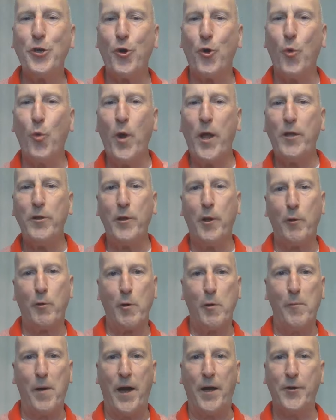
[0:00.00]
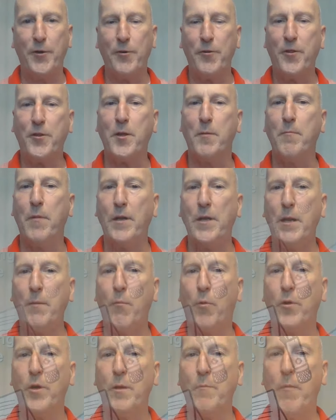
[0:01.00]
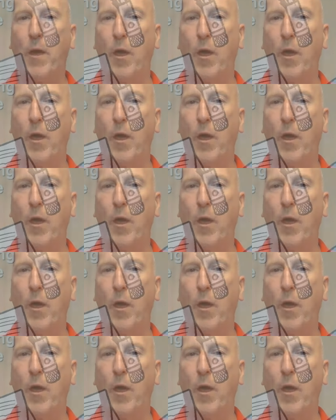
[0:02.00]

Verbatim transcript: your weekly reminder that the Monday morning